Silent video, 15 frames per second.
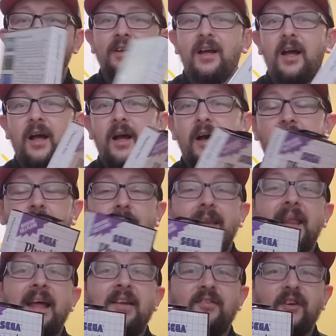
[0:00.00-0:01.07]
and I
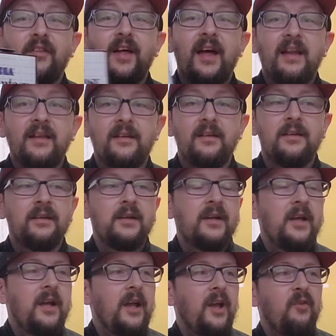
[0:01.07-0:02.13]
later then,
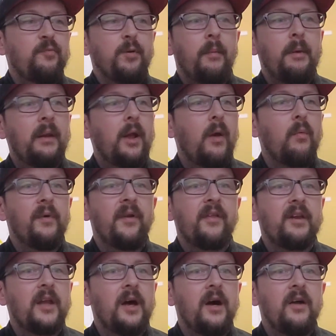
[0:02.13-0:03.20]
it's probably like one of the
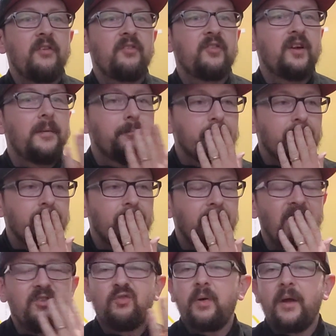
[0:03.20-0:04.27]
last
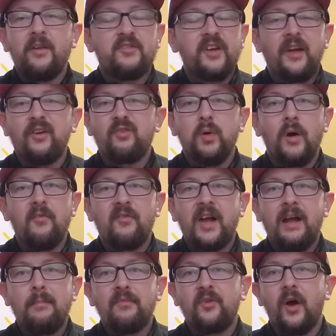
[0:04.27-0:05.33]
10 or 12
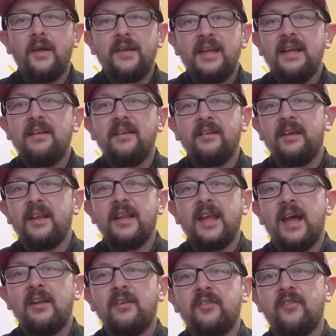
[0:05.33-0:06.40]
games that I needed in the
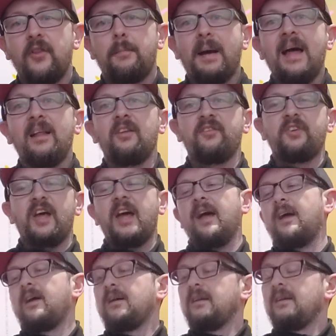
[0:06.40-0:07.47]
end for the PAL set.
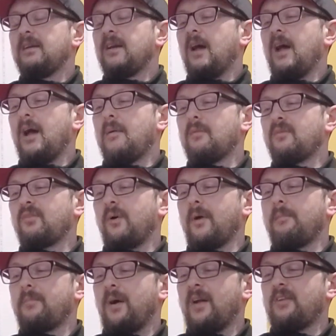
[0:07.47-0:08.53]
So
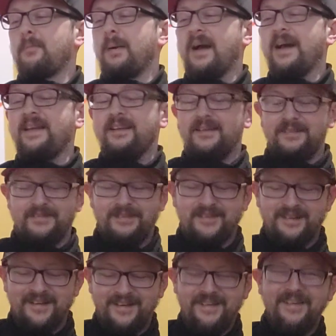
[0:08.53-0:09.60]
I had to pay
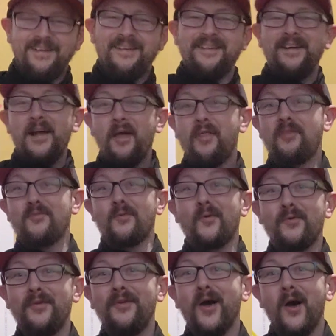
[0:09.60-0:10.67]
through
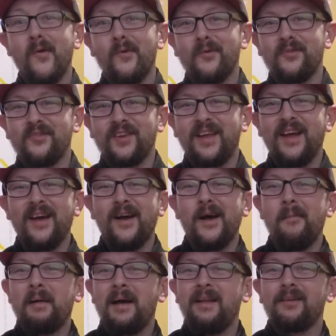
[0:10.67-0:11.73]
the nose to get a
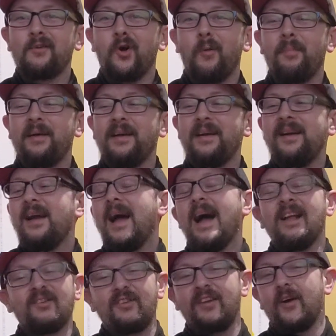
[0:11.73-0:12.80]
PAL copy.
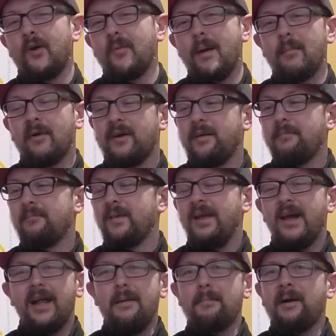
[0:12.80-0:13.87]
Actually, I remember I
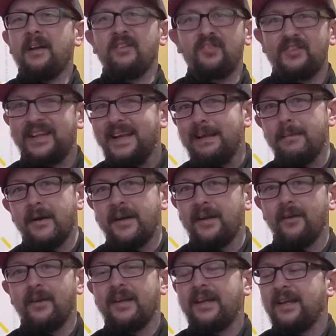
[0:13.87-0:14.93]
didn't pay silly money
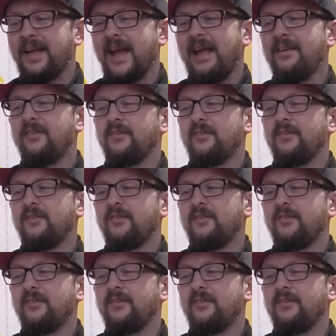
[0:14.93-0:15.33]
like it can